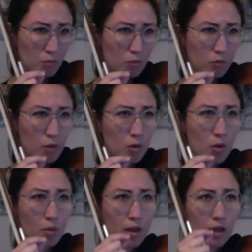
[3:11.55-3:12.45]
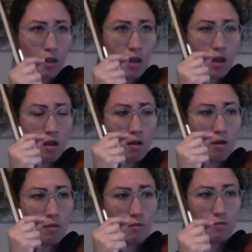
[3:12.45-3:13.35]
from going
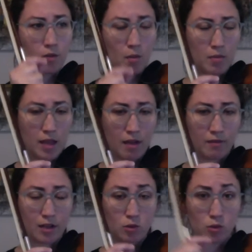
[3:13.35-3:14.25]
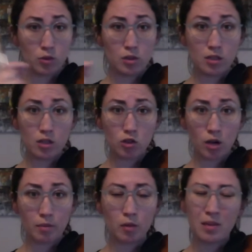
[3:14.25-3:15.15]
from the F natural to the C
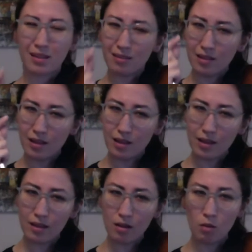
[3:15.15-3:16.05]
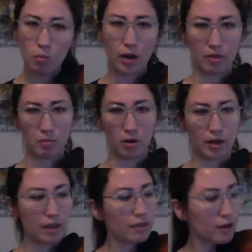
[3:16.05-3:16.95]
sharp. There'll be a little breath mark
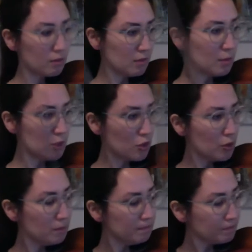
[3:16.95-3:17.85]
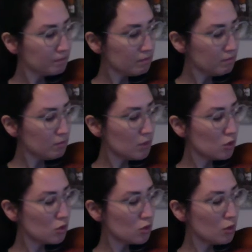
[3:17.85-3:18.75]
in there. Let me show you.
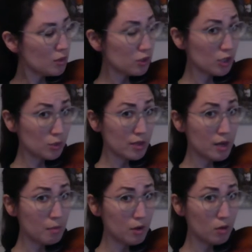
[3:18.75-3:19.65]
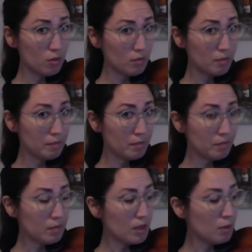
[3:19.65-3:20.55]
So it starts with an up bow.
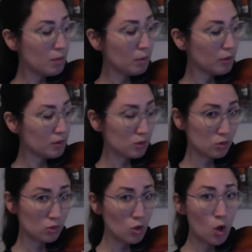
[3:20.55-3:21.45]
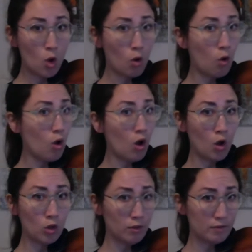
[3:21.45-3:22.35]
And remember,
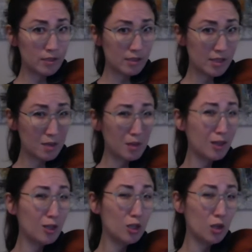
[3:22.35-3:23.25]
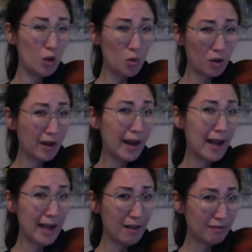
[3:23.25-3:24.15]
all of this is going to be lower
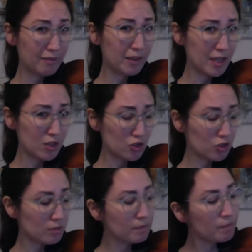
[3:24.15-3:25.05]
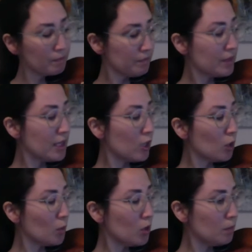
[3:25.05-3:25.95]
half-ish in our
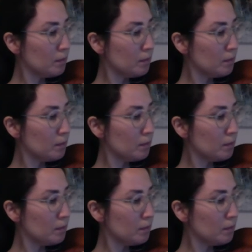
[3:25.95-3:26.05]
bow.